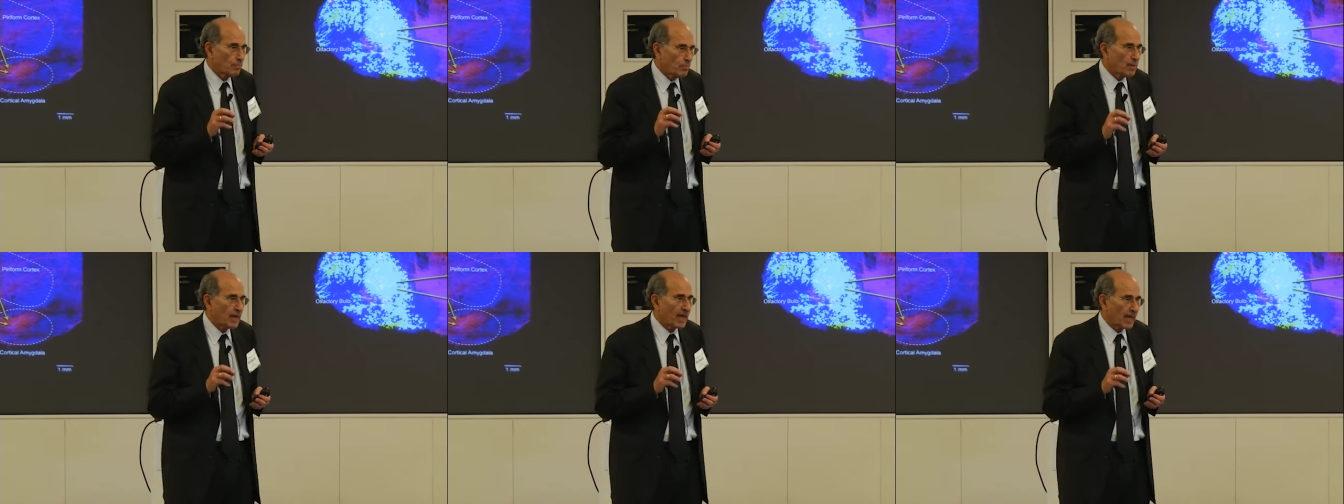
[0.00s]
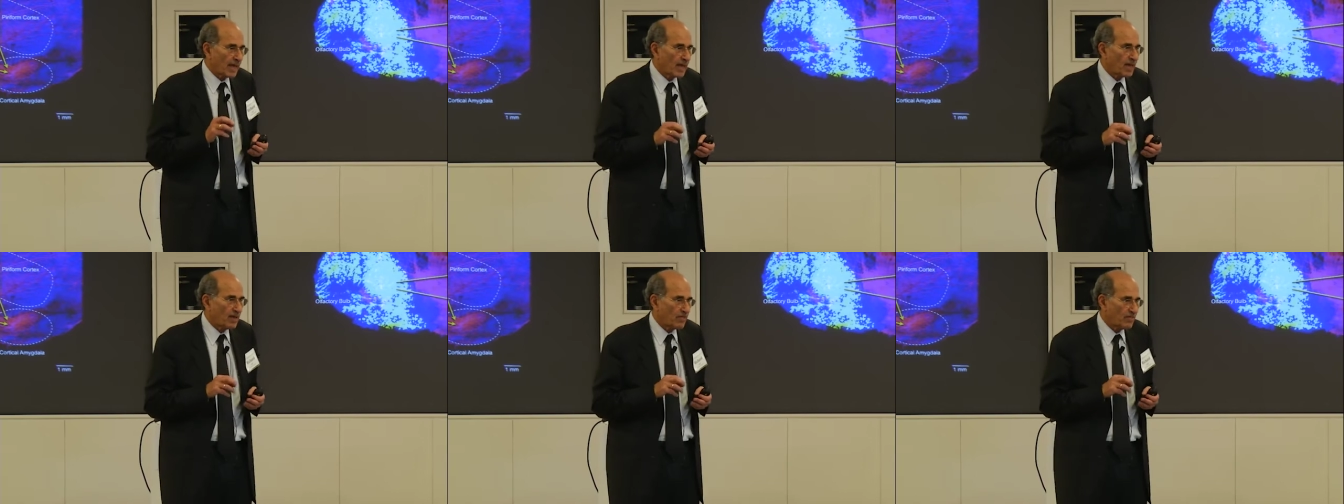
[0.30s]

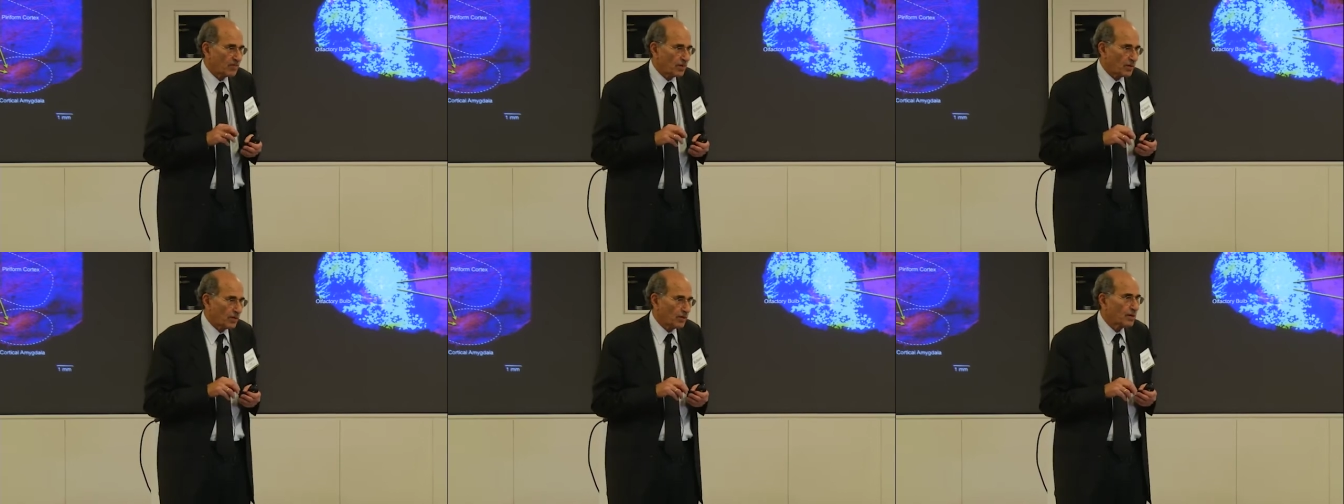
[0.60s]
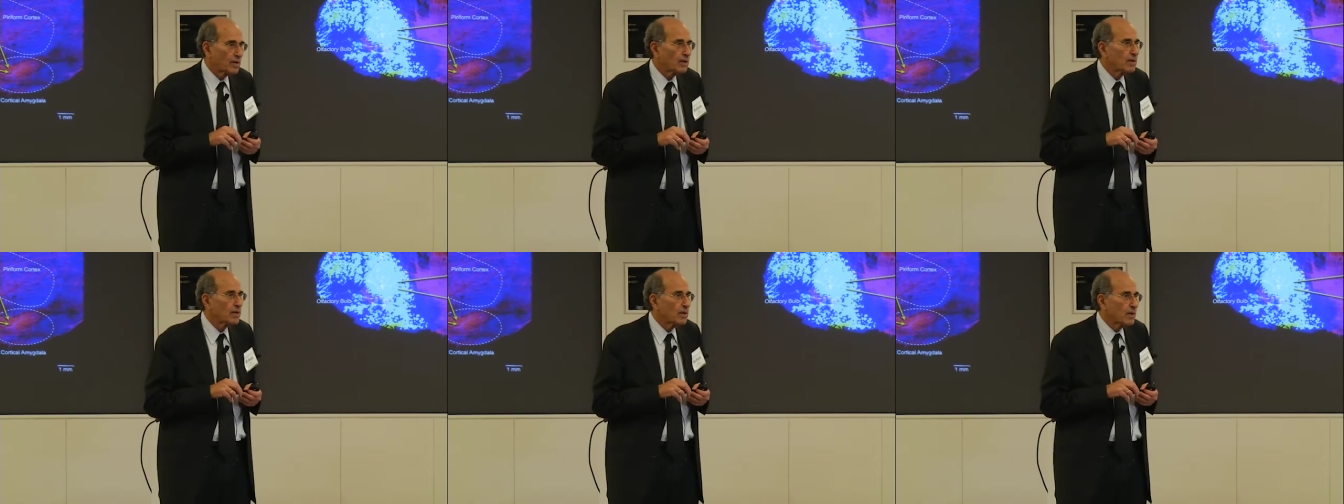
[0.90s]

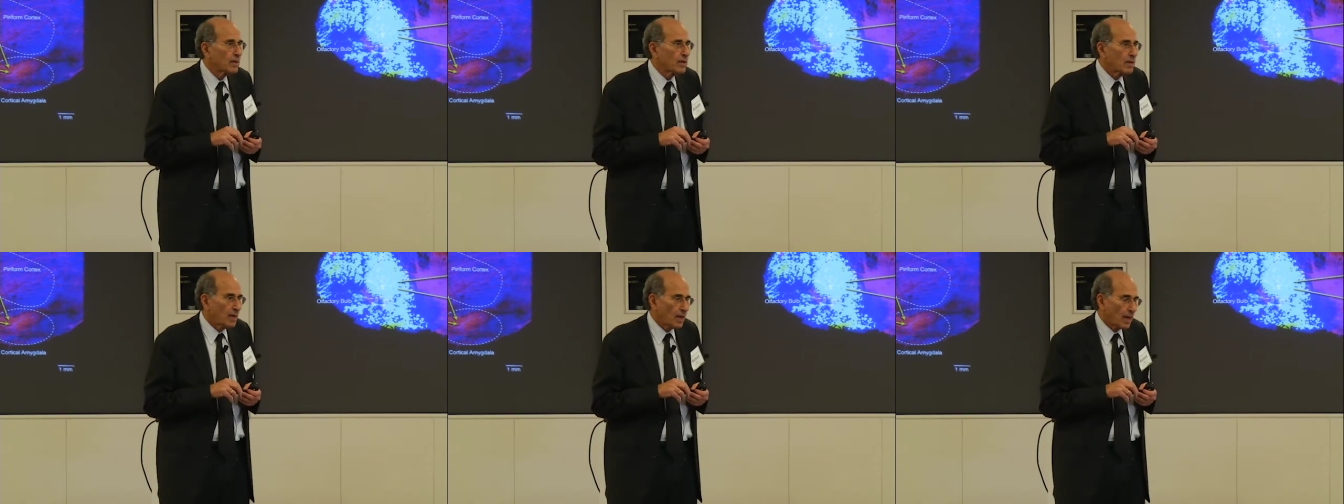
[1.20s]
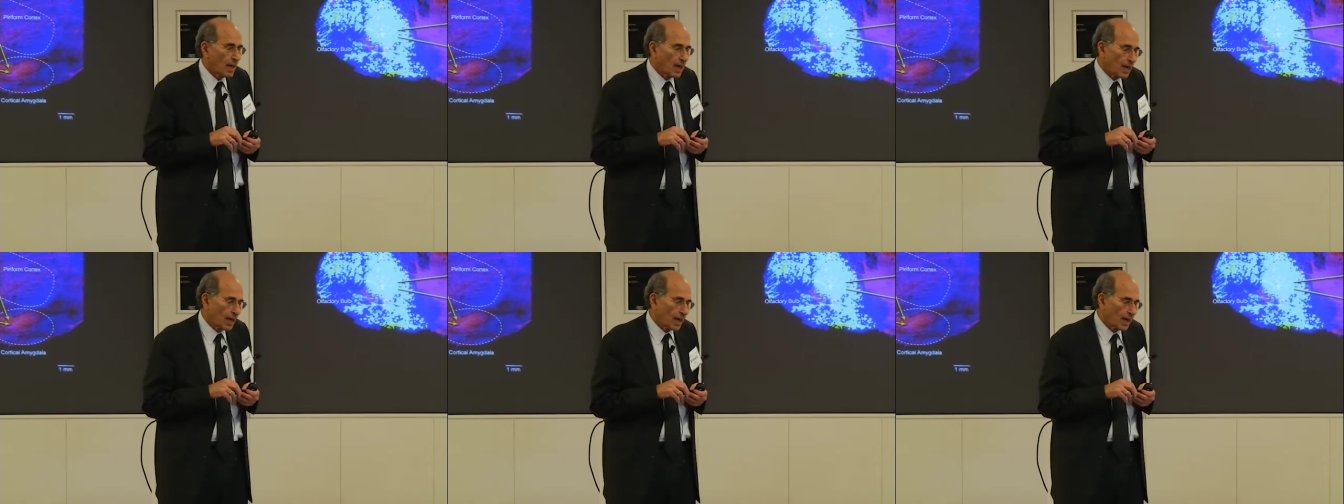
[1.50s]
behavior
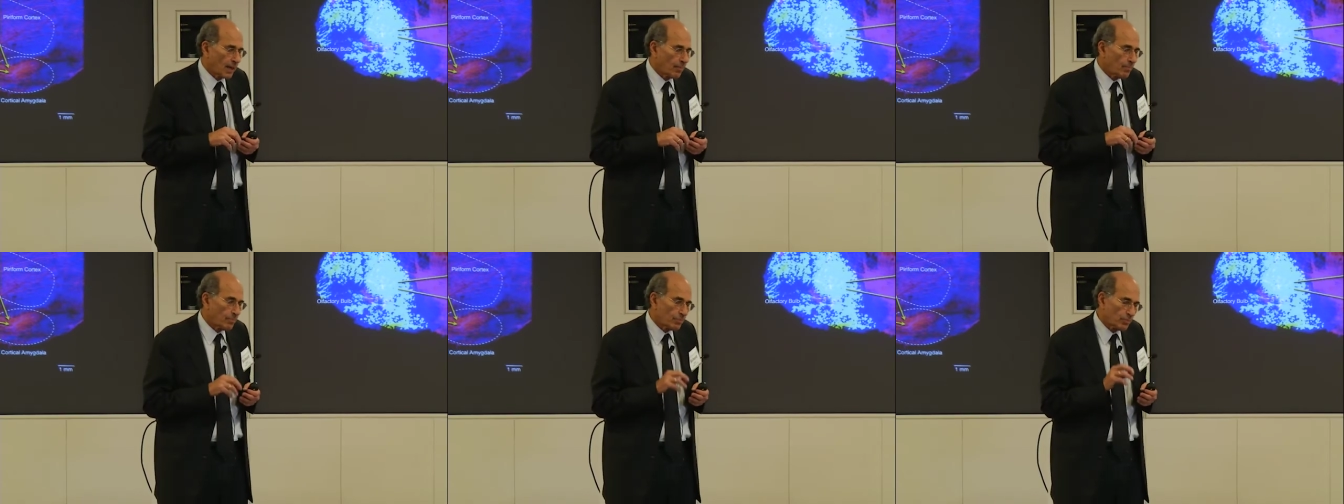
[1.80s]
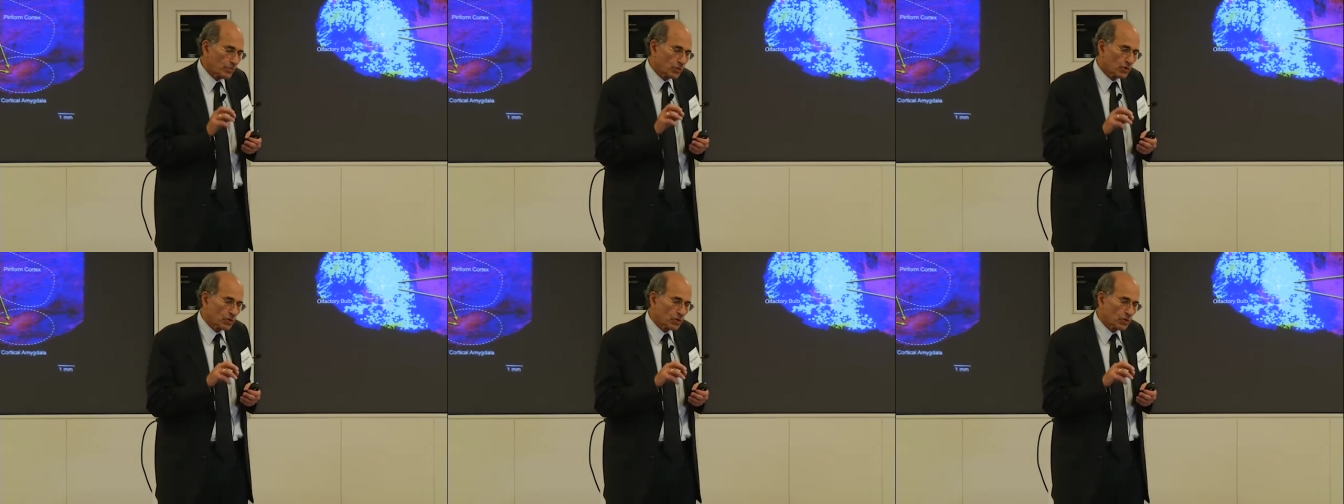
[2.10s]
um,